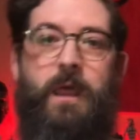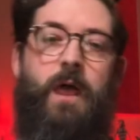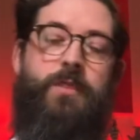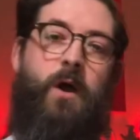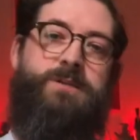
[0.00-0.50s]

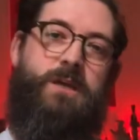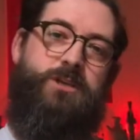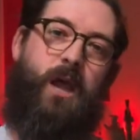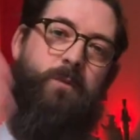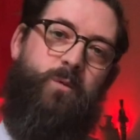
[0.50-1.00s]
Those that are
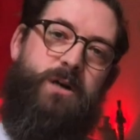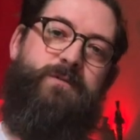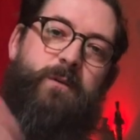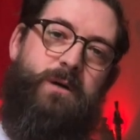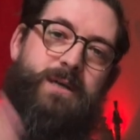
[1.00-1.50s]
going word
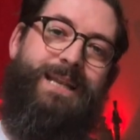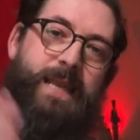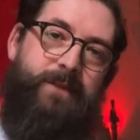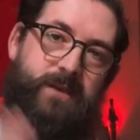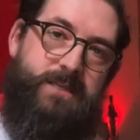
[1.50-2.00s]
for word
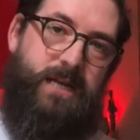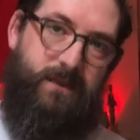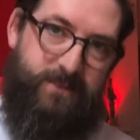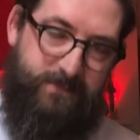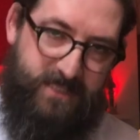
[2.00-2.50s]
leave it as
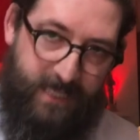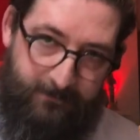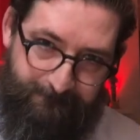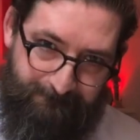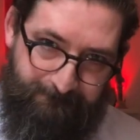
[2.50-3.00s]
clumsy.